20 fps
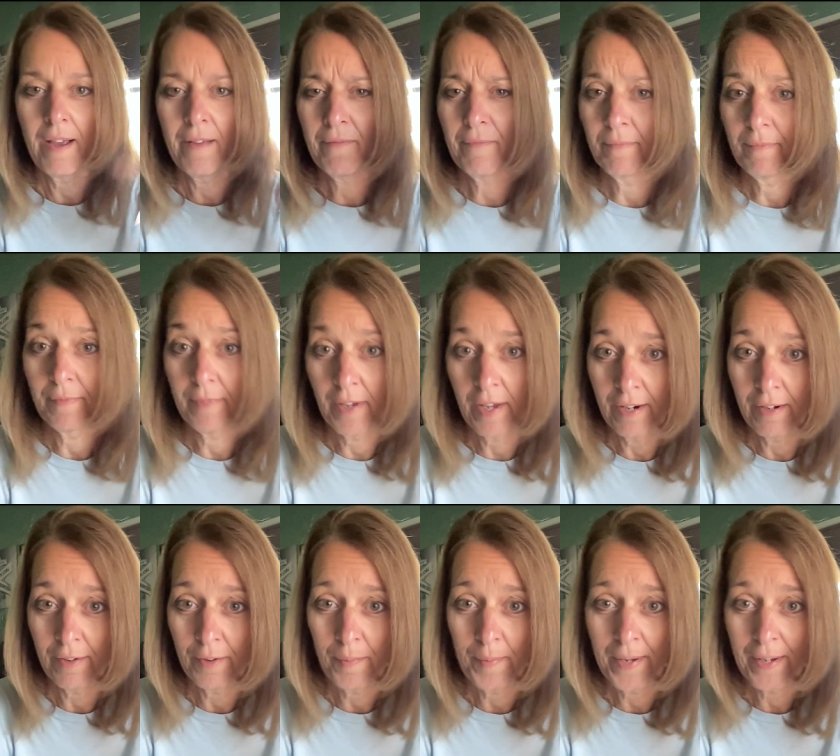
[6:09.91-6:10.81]
I've I don't
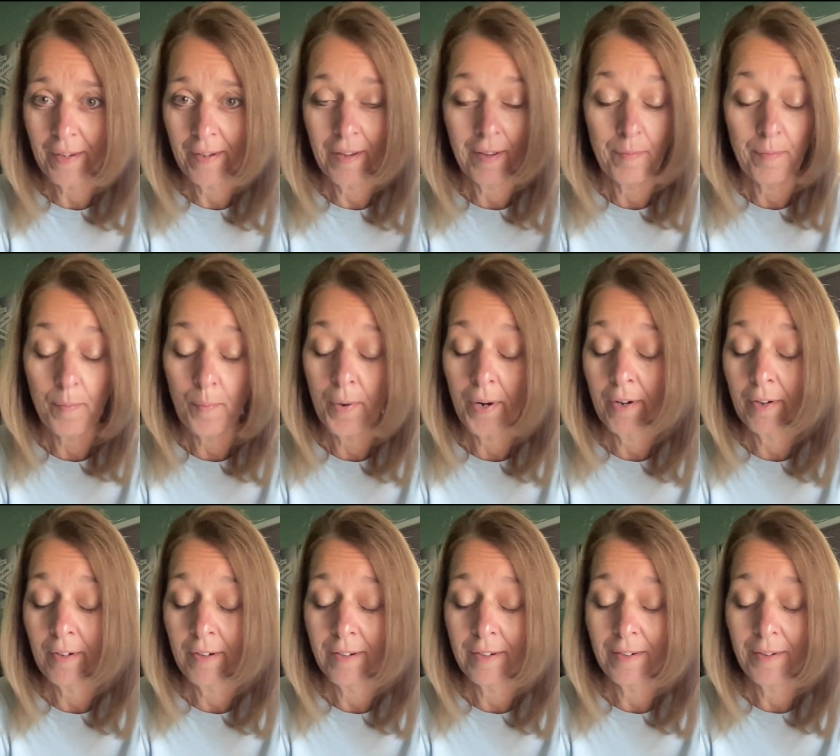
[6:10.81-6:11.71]
know about I've been
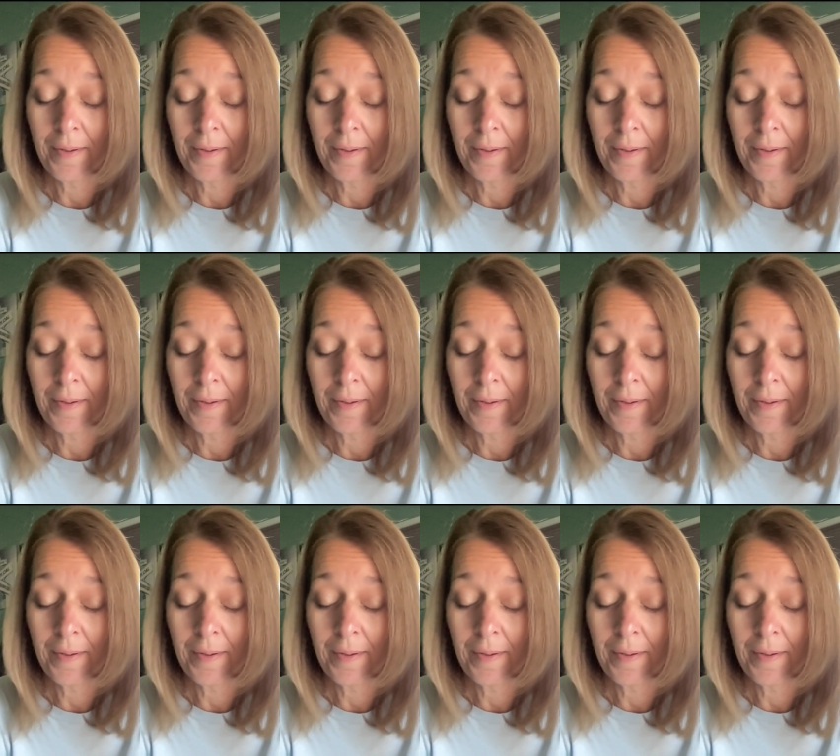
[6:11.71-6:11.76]
wearing it